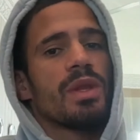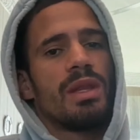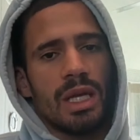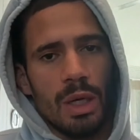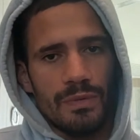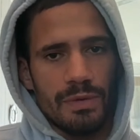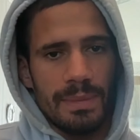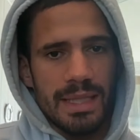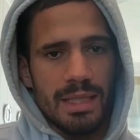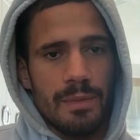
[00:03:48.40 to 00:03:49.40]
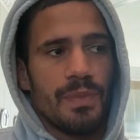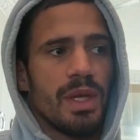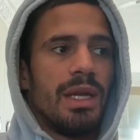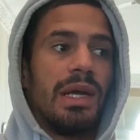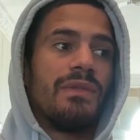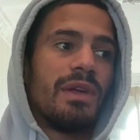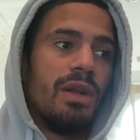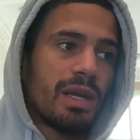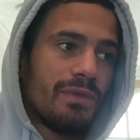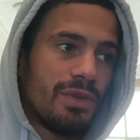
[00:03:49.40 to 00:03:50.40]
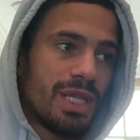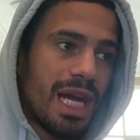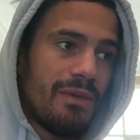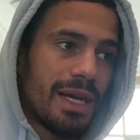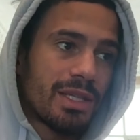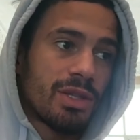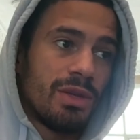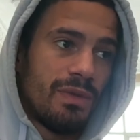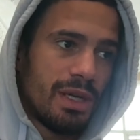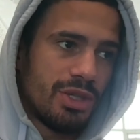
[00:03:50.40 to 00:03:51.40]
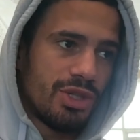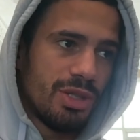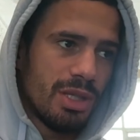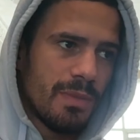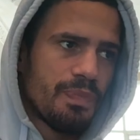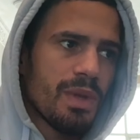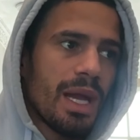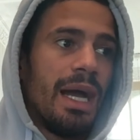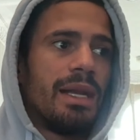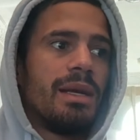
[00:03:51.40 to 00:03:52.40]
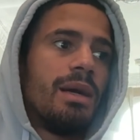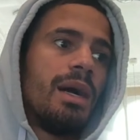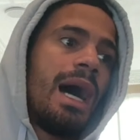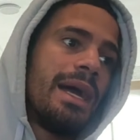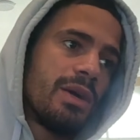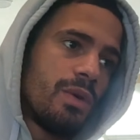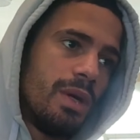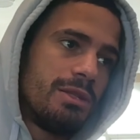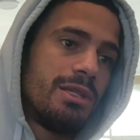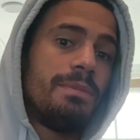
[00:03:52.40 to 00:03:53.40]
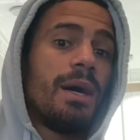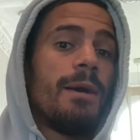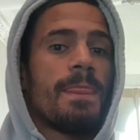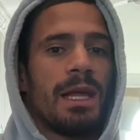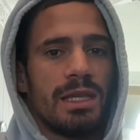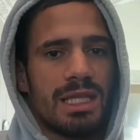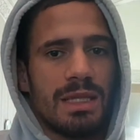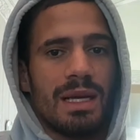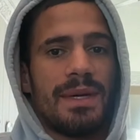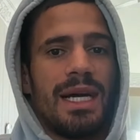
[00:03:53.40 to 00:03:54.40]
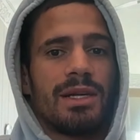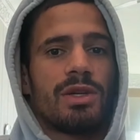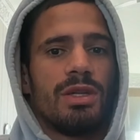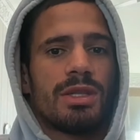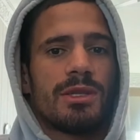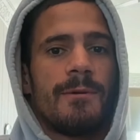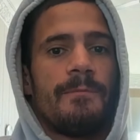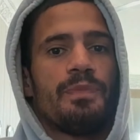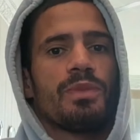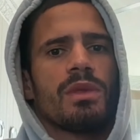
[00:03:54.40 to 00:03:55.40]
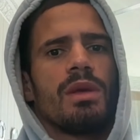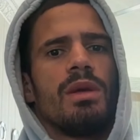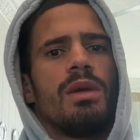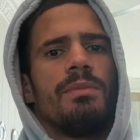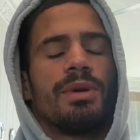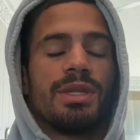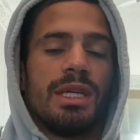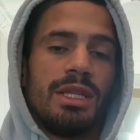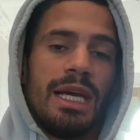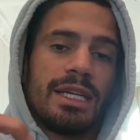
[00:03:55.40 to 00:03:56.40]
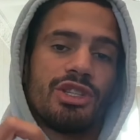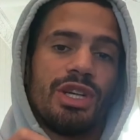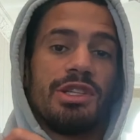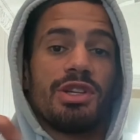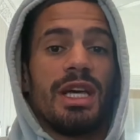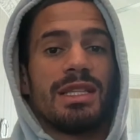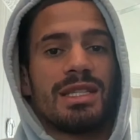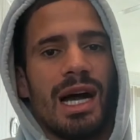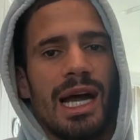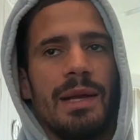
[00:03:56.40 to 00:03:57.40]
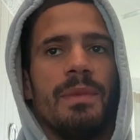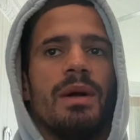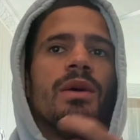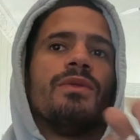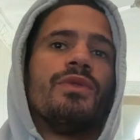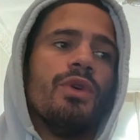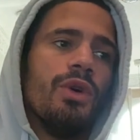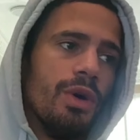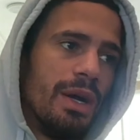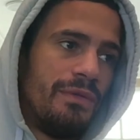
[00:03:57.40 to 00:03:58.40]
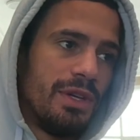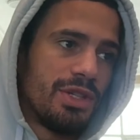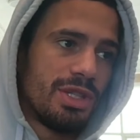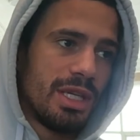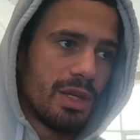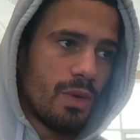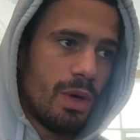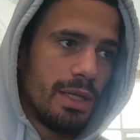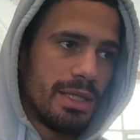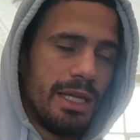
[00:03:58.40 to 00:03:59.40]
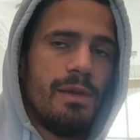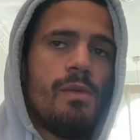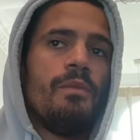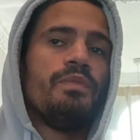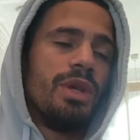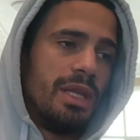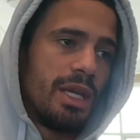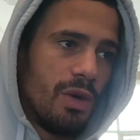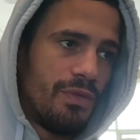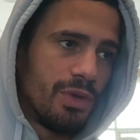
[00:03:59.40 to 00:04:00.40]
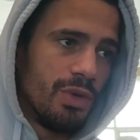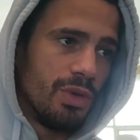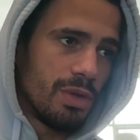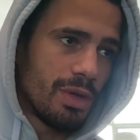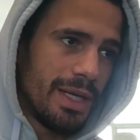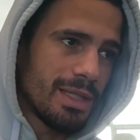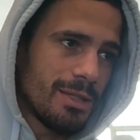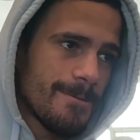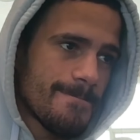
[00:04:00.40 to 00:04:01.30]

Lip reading: they go for Meta. Now, if they're looking for direct conversions at higher quality, but at the same time higher cost, because they're exchanging their time for efficiency and quality, then they go for Google, correct?